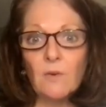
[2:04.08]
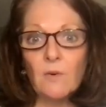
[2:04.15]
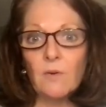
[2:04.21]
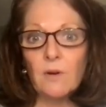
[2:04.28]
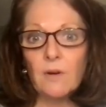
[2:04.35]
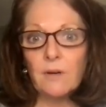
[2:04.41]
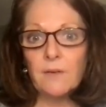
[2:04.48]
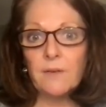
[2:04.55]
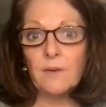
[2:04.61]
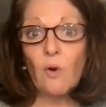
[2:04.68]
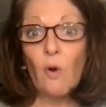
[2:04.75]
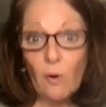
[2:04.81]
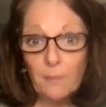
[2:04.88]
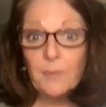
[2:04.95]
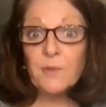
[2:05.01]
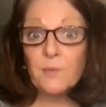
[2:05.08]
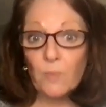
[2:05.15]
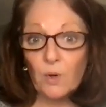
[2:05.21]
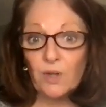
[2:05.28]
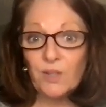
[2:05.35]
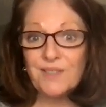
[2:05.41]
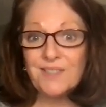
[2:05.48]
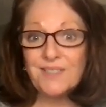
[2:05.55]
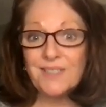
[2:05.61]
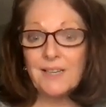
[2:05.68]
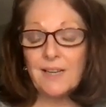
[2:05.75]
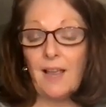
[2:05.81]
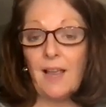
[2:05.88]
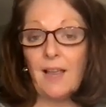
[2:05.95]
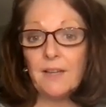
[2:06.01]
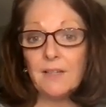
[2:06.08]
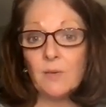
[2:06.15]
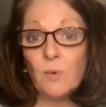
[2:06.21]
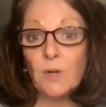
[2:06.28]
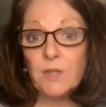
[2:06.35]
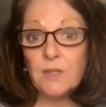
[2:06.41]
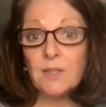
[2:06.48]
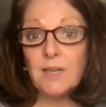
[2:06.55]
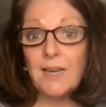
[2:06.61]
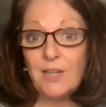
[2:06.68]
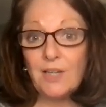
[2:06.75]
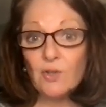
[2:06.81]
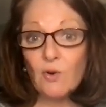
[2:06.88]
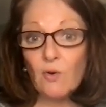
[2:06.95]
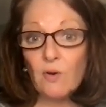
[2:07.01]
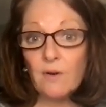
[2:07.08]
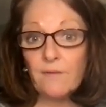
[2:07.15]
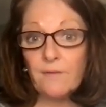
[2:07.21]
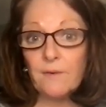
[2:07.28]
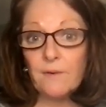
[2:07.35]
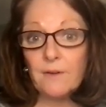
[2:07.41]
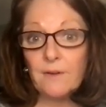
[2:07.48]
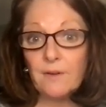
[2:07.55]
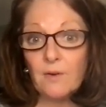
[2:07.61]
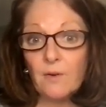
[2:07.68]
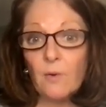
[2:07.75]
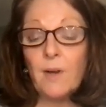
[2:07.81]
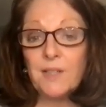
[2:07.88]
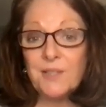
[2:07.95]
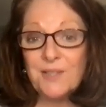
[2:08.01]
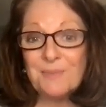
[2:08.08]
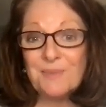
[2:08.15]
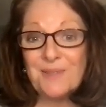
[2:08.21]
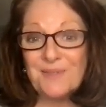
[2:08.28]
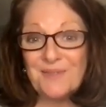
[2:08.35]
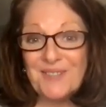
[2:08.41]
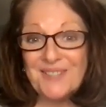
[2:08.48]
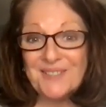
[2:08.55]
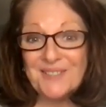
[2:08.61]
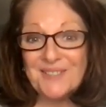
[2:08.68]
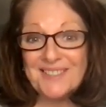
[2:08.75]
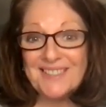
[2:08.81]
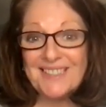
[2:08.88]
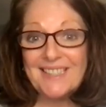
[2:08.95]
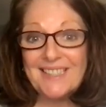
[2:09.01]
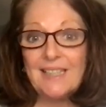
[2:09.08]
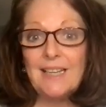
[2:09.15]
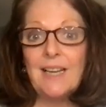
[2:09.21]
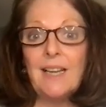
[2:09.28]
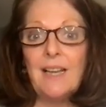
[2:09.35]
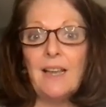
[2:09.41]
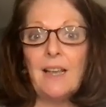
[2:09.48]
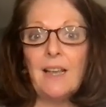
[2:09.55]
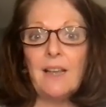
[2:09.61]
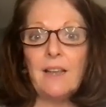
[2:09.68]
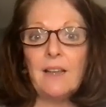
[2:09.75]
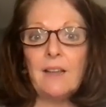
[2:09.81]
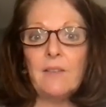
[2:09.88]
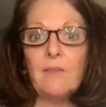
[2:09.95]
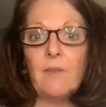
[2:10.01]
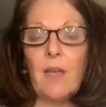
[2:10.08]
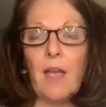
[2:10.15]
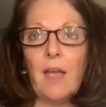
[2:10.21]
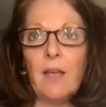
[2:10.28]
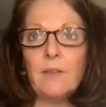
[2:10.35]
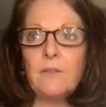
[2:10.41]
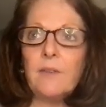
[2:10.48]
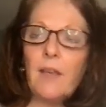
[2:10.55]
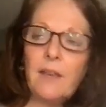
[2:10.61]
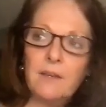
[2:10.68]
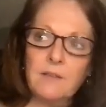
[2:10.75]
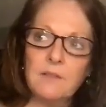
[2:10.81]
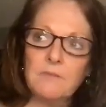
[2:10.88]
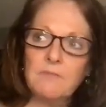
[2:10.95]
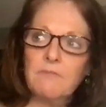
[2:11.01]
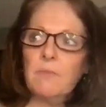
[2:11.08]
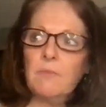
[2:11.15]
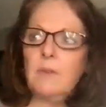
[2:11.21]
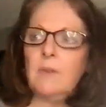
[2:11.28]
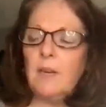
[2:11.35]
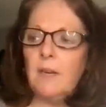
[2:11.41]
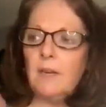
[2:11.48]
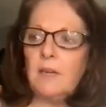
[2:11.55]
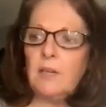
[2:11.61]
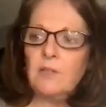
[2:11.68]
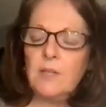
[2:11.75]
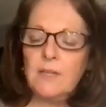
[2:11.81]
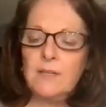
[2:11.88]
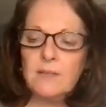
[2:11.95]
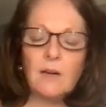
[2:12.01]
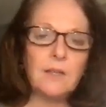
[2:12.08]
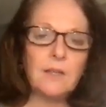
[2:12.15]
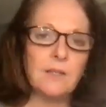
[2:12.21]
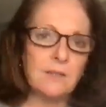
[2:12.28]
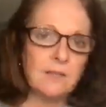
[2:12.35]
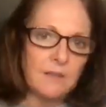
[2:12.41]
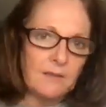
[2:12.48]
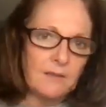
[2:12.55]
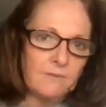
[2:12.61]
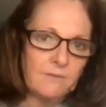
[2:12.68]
or the corporate world, and I worked in HR for quite a number of years, and initially started,